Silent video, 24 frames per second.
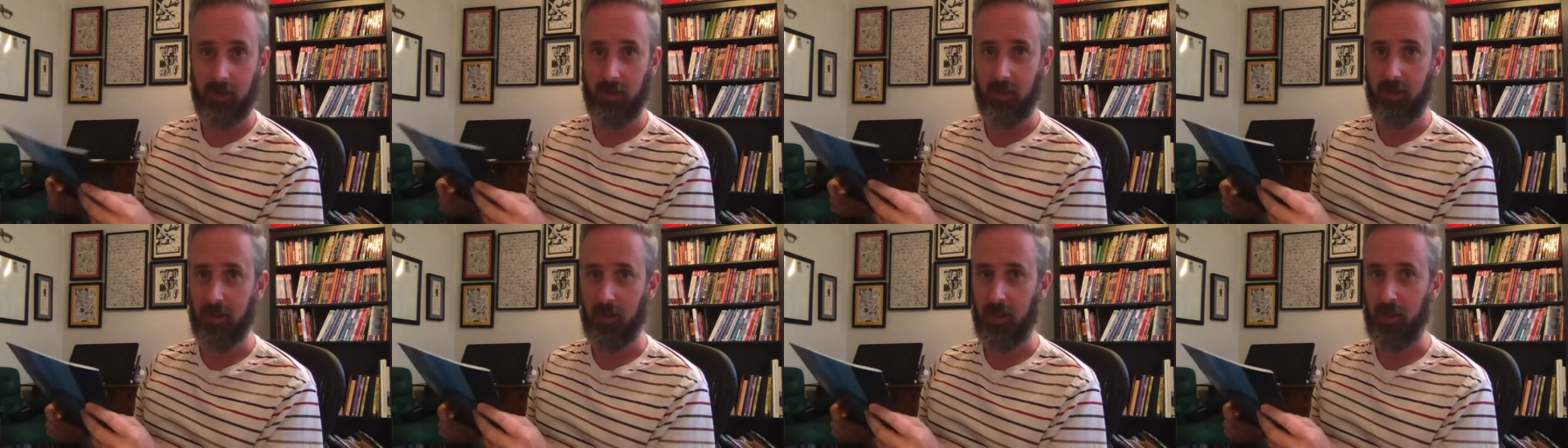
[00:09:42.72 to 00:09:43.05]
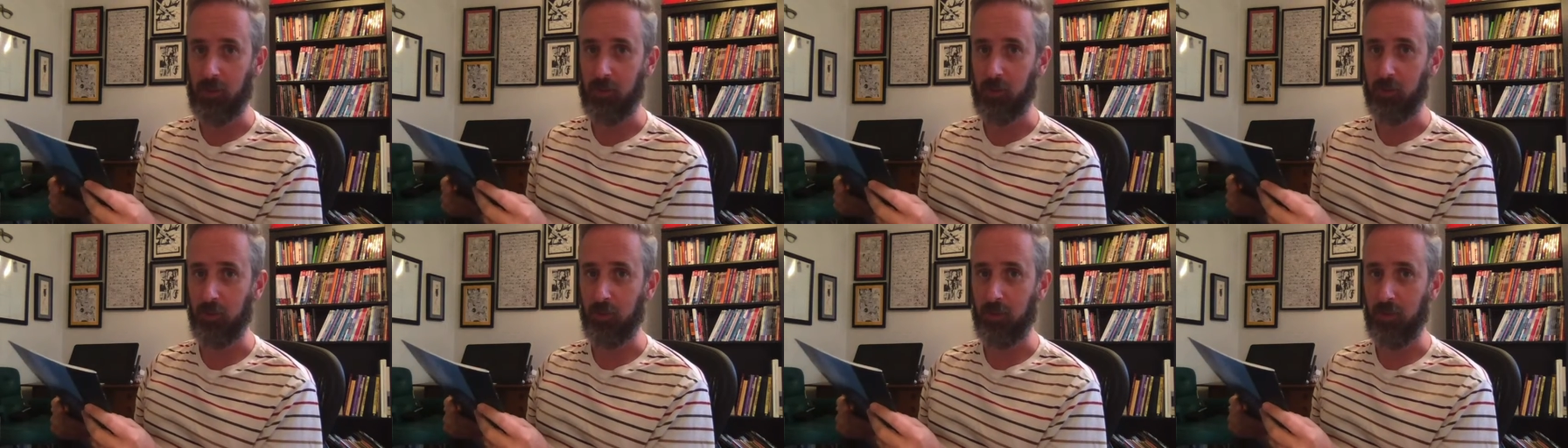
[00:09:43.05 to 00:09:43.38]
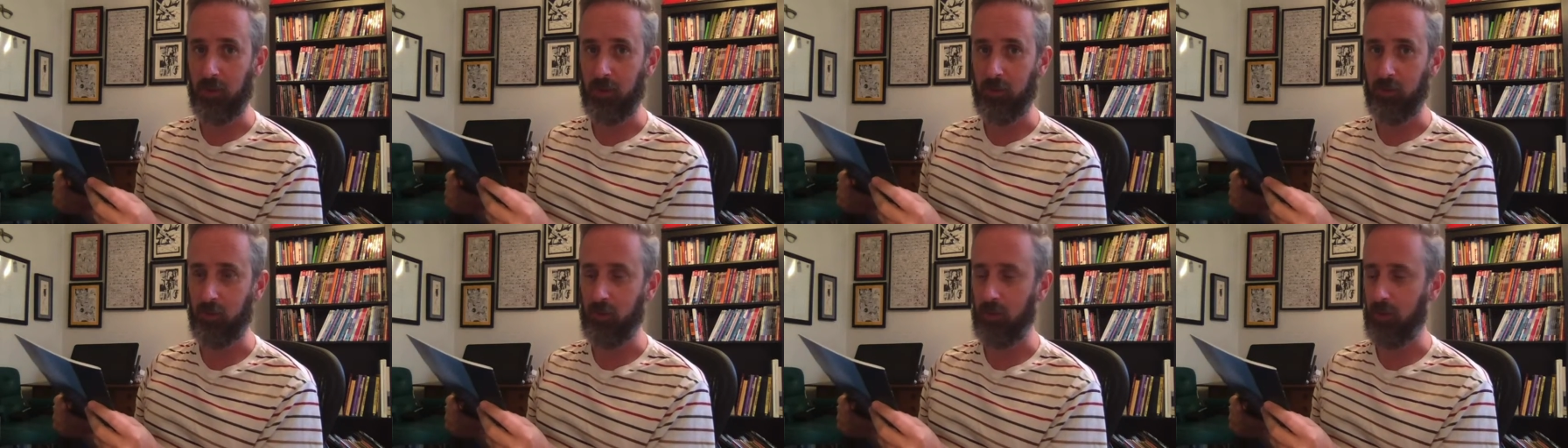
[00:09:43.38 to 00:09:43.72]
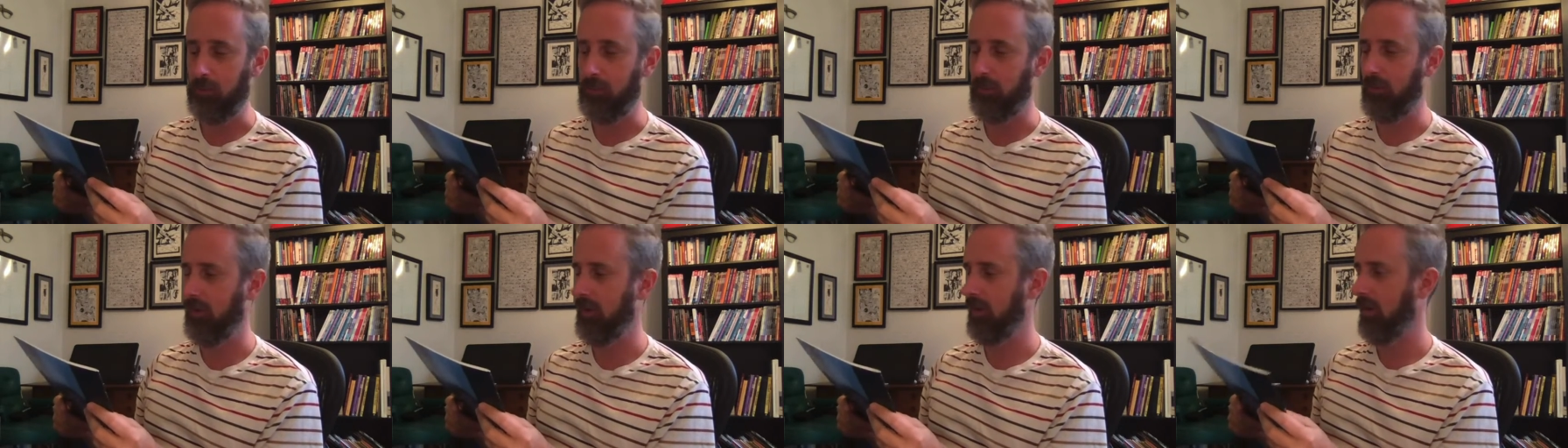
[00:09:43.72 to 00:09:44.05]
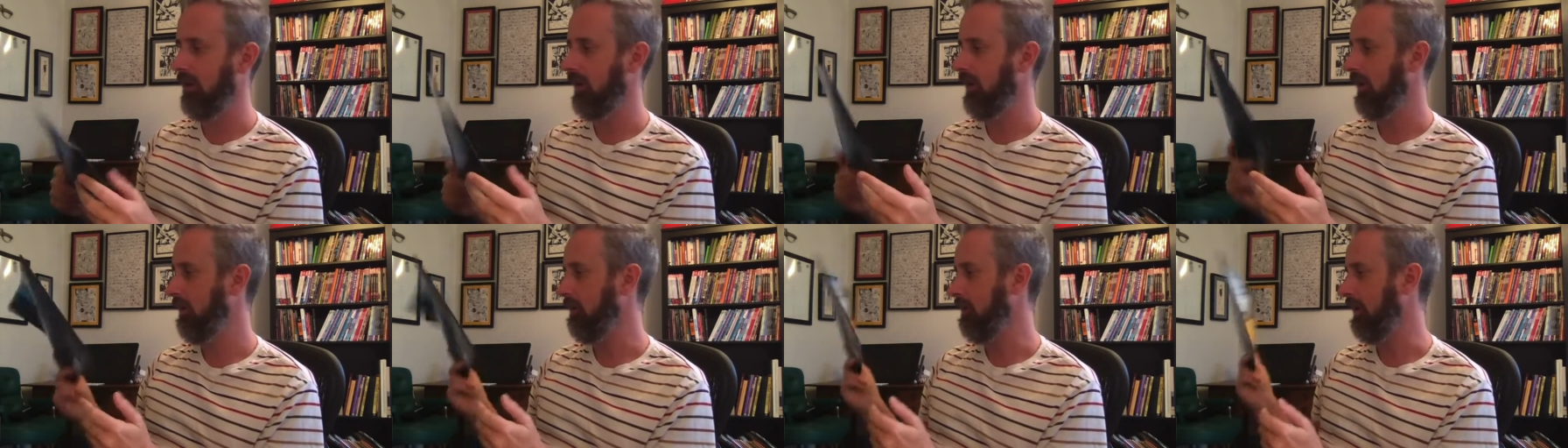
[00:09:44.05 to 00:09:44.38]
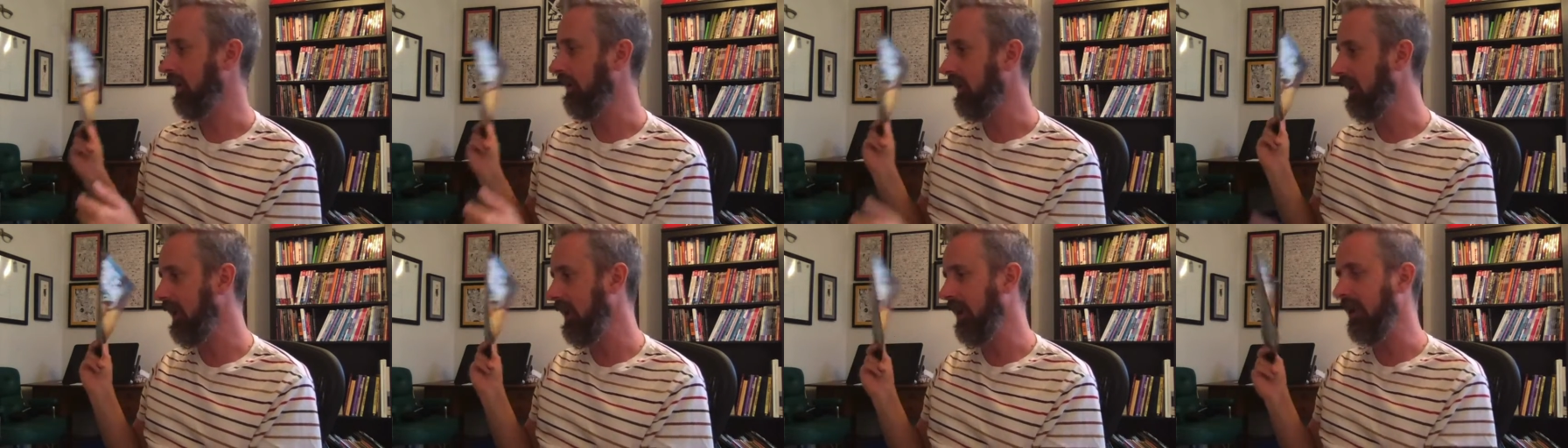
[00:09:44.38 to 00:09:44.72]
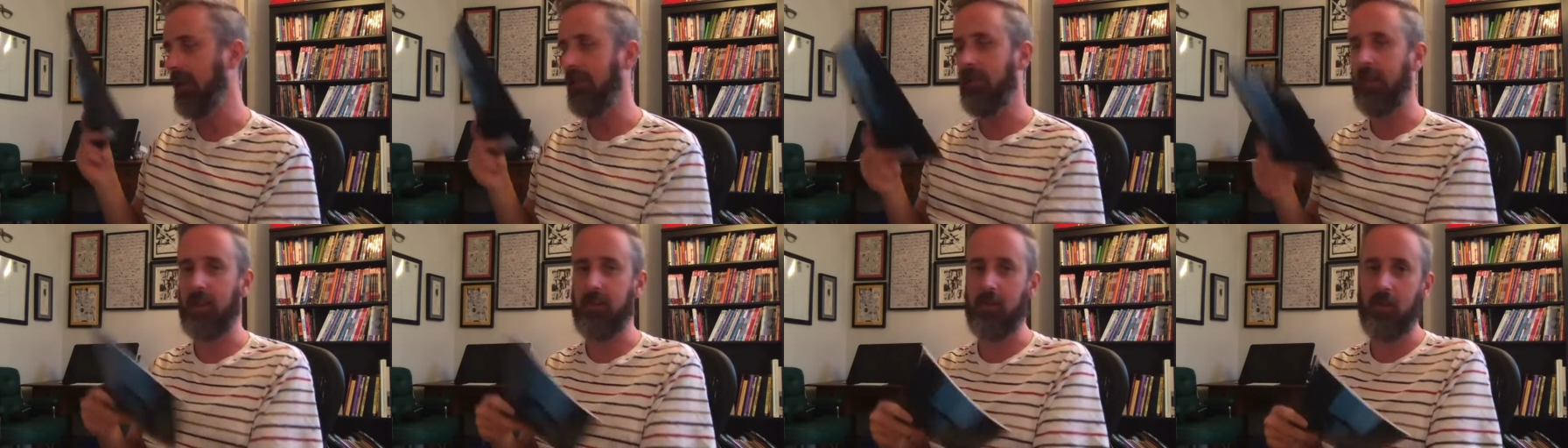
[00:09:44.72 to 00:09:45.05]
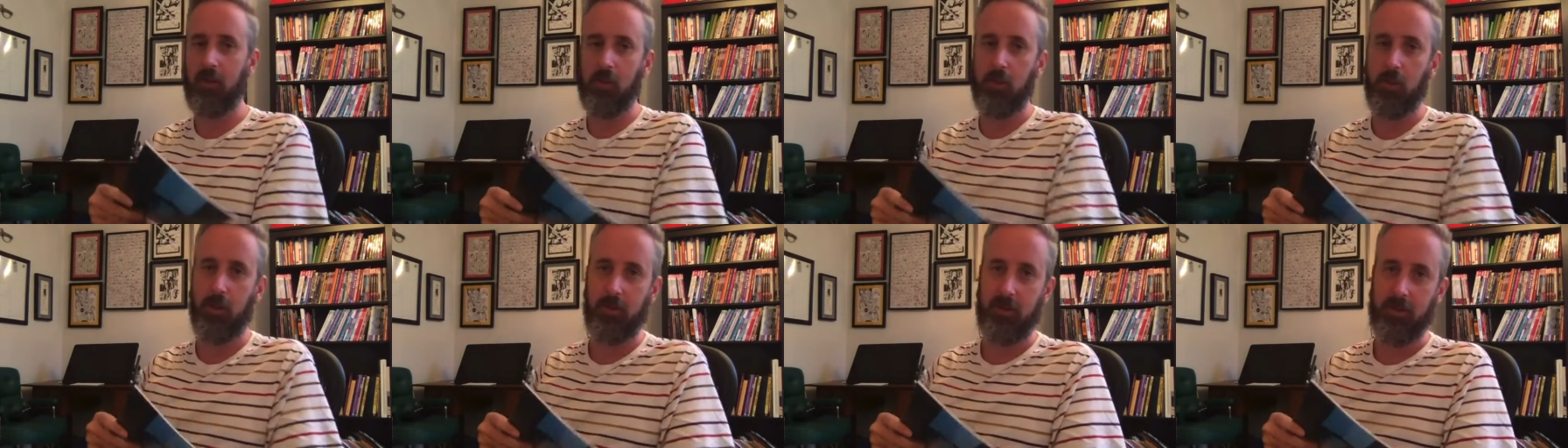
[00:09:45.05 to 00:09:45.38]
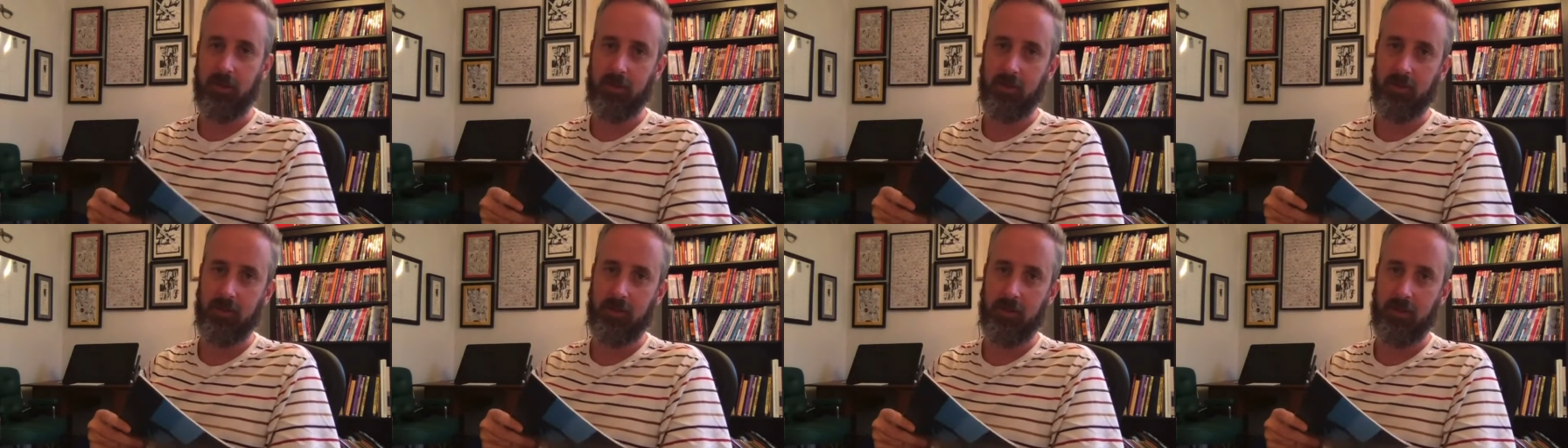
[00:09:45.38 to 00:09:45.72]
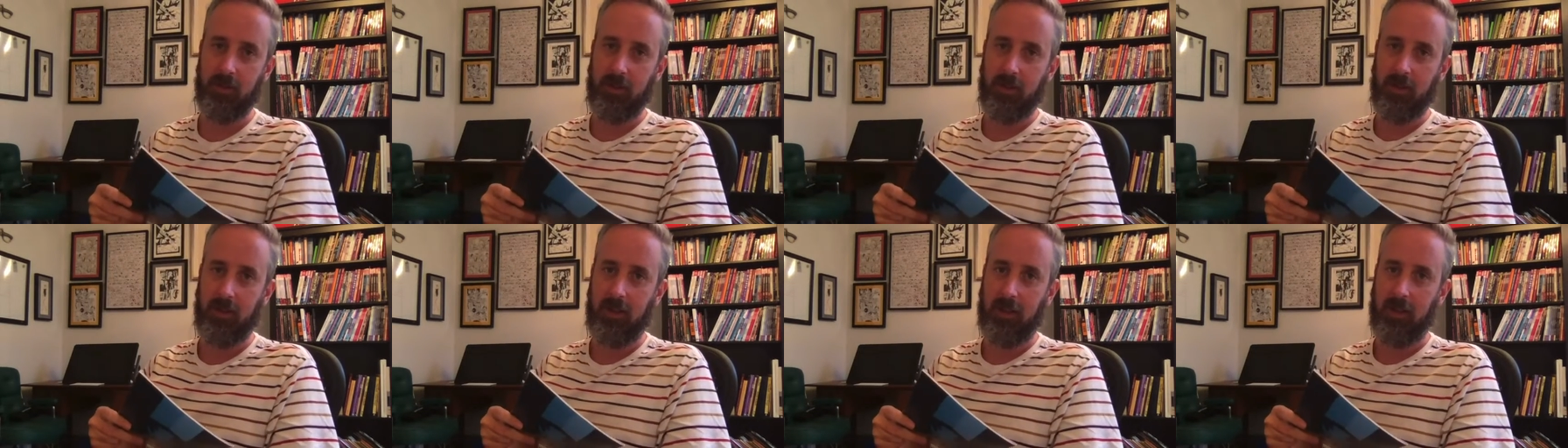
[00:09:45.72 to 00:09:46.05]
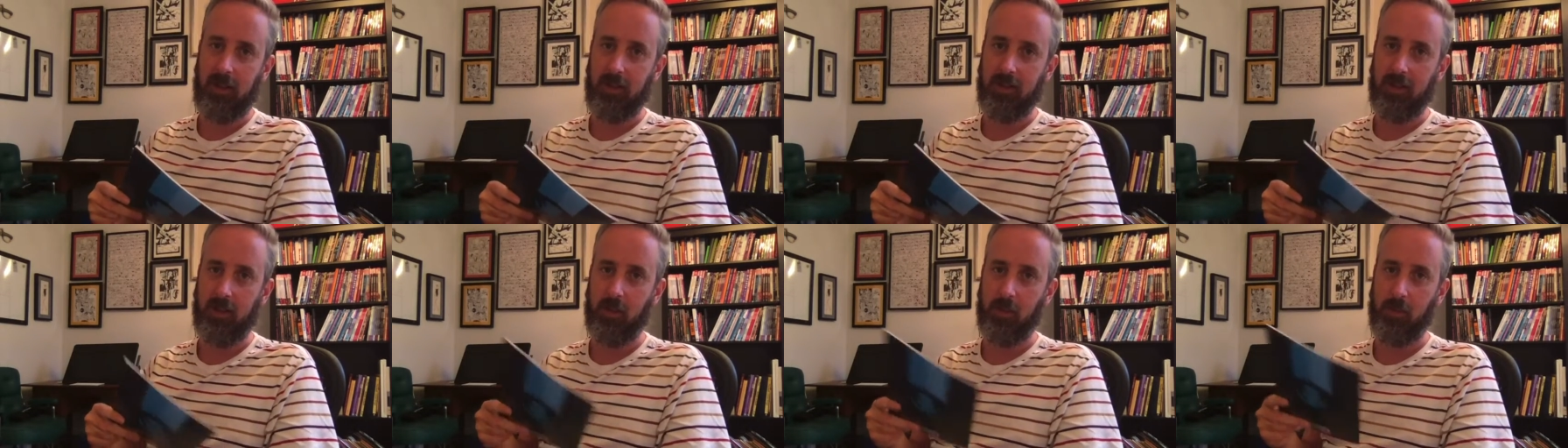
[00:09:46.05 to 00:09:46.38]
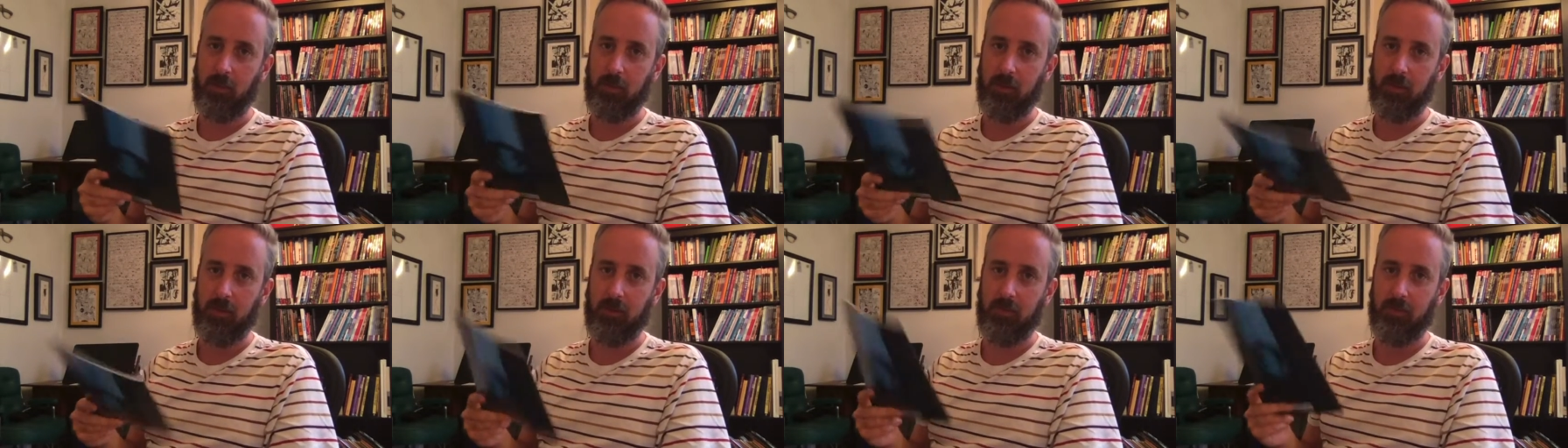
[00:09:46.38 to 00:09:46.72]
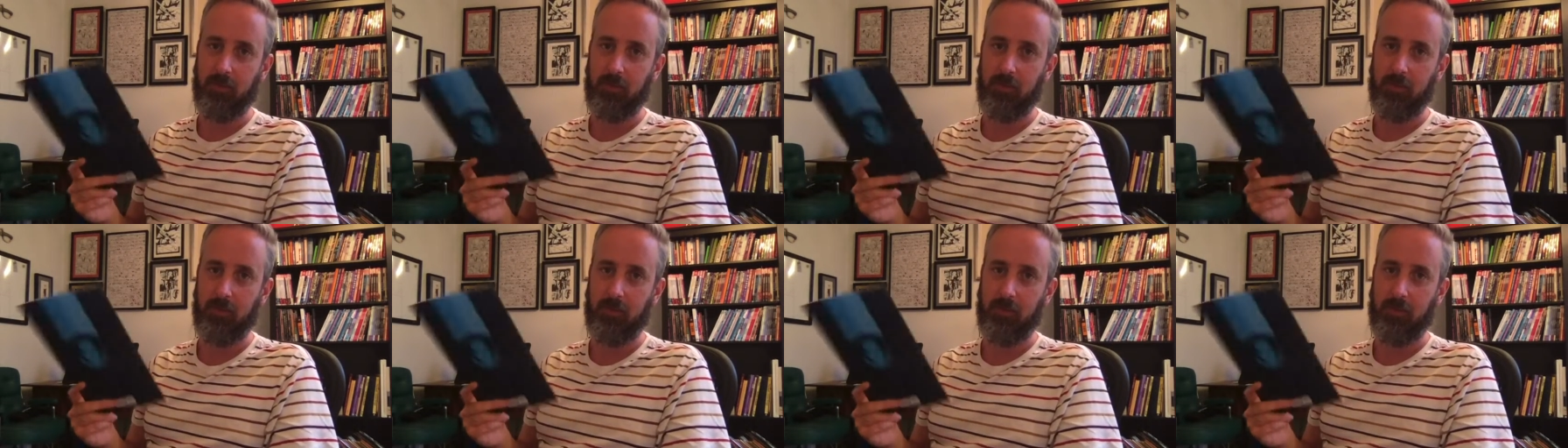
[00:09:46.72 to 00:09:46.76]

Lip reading: and your relationships. But in the end, I think it's all worth it. And I hope that you...